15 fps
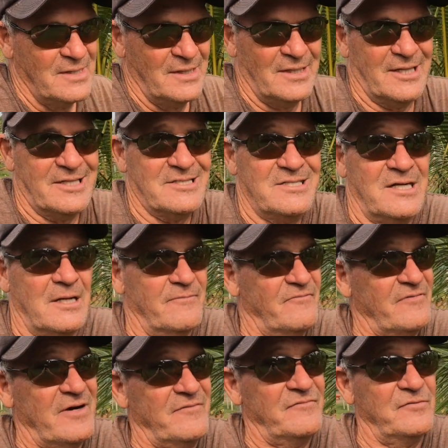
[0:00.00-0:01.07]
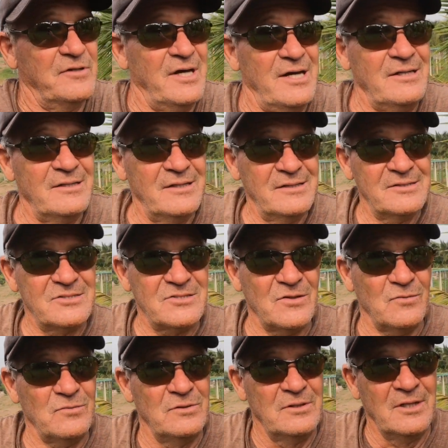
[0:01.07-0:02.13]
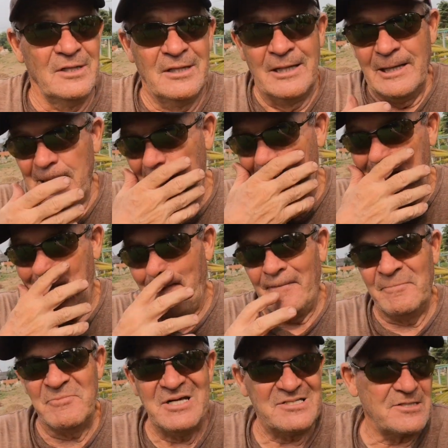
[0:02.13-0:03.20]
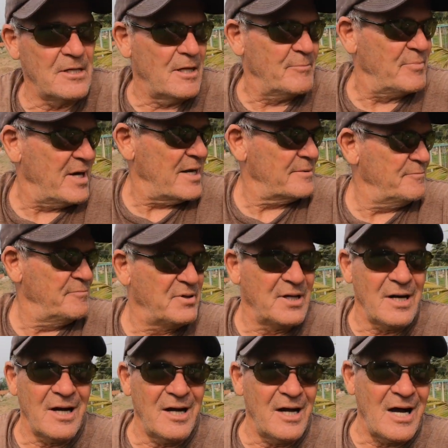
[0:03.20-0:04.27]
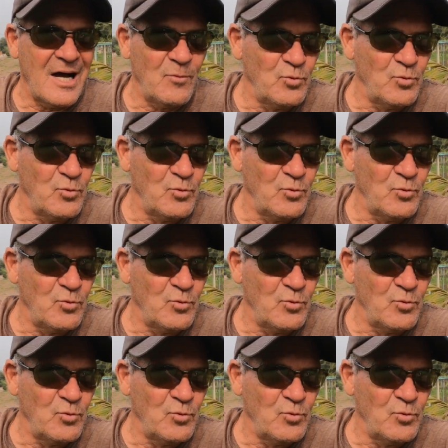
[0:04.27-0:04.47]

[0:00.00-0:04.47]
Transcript: Like I said, I'm 5'8", so it's not bad. But I